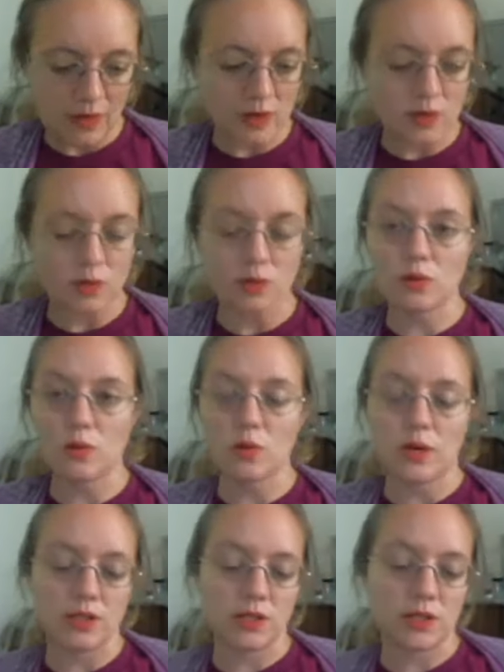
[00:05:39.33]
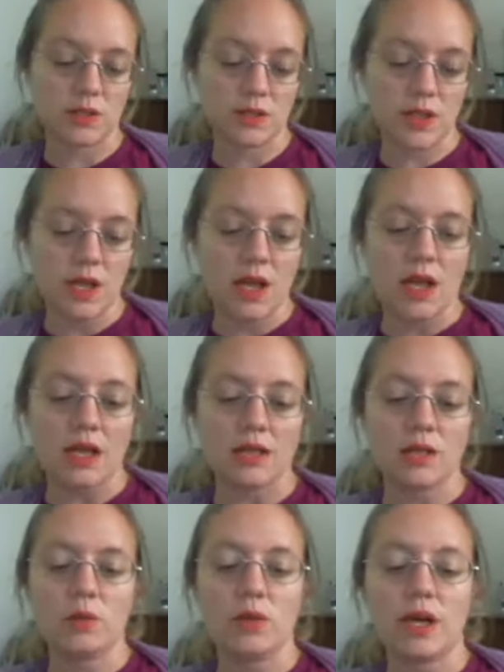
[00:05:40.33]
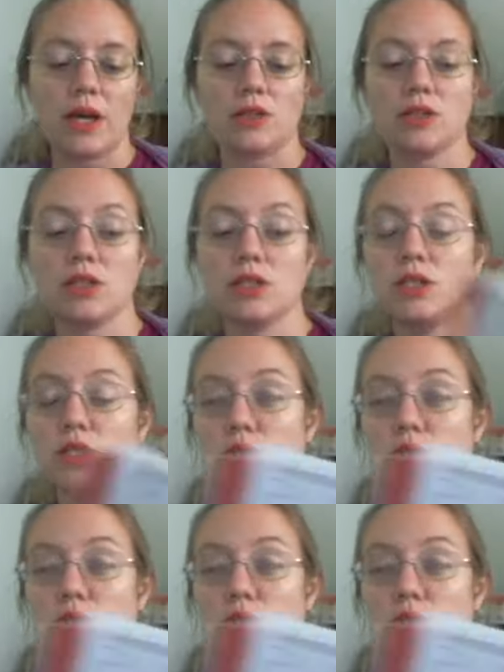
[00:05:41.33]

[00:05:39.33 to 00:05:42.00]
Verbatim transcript: And so do the watches. And then we actually